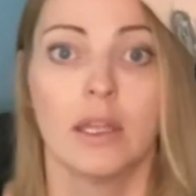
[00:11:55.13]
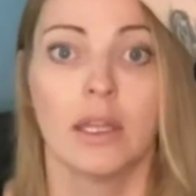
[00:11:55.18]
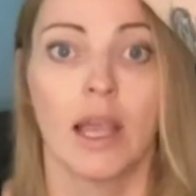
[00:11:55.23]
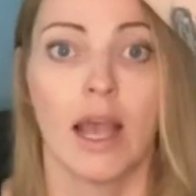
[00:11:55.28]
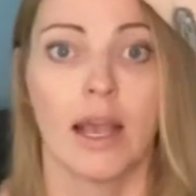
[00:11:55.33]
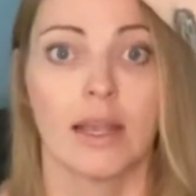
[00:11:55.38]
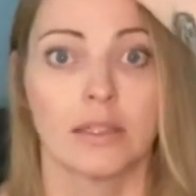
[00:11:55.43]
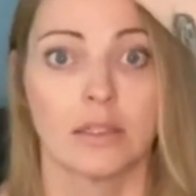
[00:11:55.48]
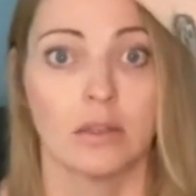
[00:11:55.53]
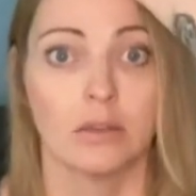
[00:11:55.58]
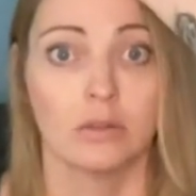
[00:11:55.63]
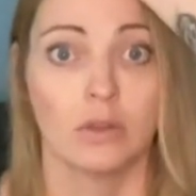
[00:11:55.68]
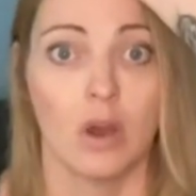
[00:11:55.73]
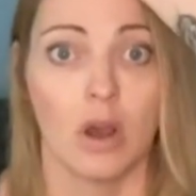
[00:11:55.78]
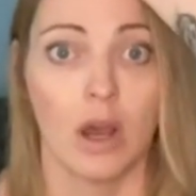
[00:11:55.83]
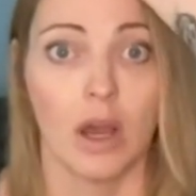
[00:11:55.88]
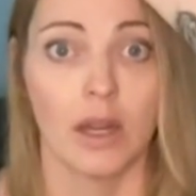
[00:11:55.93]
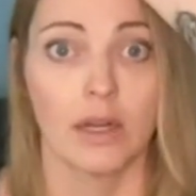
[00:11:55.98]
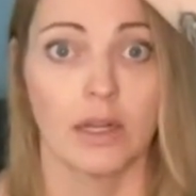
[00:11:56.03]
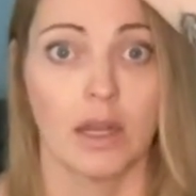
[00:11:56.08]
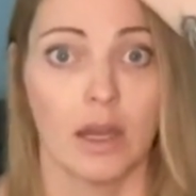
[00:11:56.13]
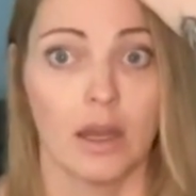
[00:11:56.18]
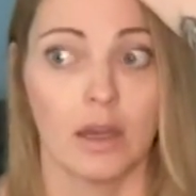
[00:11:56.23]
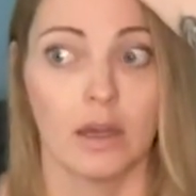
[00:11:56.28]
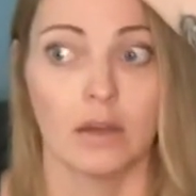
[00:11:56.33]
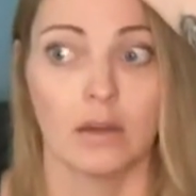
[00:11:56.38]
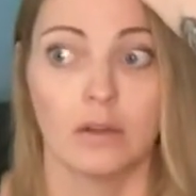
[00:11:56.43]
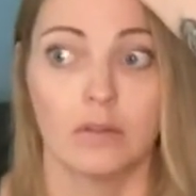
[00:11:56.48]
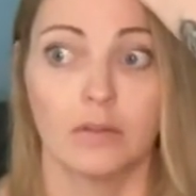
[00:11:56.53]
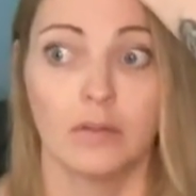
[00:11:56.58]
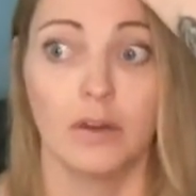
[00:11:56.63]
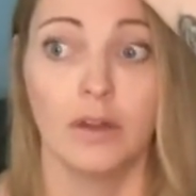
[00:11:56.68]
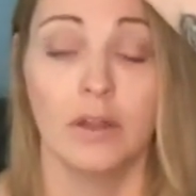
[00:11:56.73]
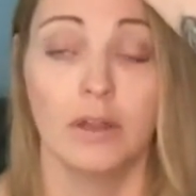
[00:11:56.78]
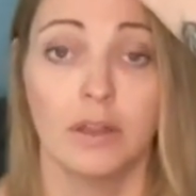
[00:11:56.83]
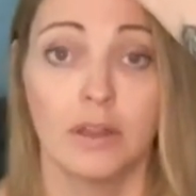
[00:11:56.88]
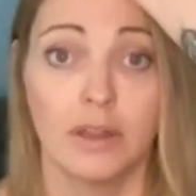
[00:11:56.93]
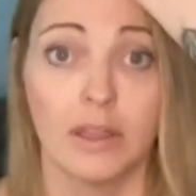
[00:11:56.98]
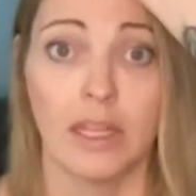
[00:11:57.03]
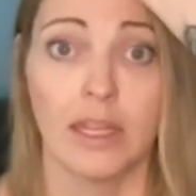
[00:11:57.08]
has a lot of
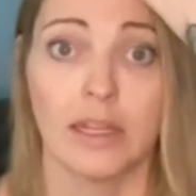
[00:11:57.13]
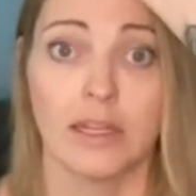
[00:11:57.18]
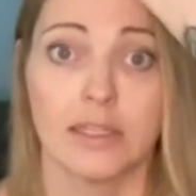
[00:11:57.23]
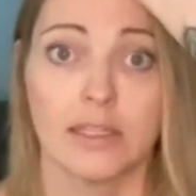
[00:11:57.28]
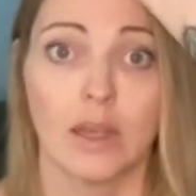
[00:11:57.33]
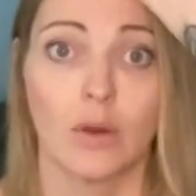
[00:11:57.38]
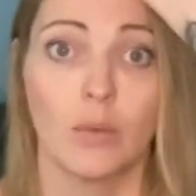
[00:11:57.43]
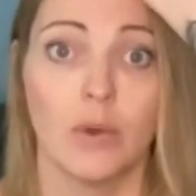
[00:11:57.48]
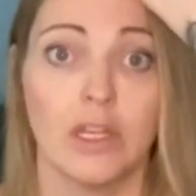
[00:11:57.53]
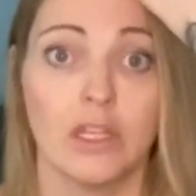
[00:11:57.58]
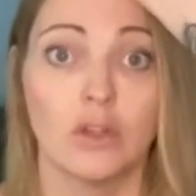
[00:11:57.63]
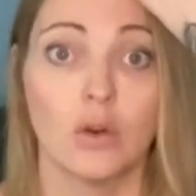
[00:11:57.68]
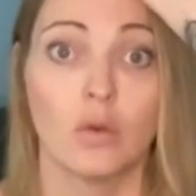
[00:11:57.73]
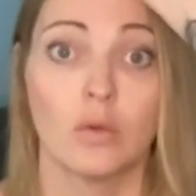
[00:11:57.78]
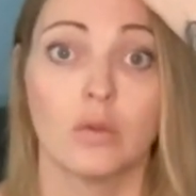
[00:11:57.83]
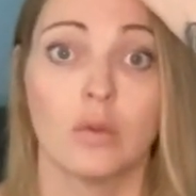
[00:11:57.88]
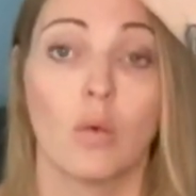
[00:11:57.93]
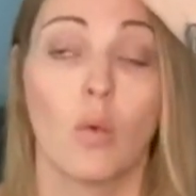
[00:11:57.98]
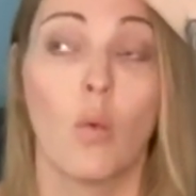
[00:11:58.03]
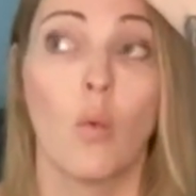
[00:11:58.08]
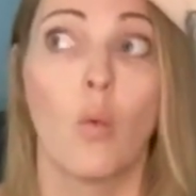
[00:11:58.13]
things that we don't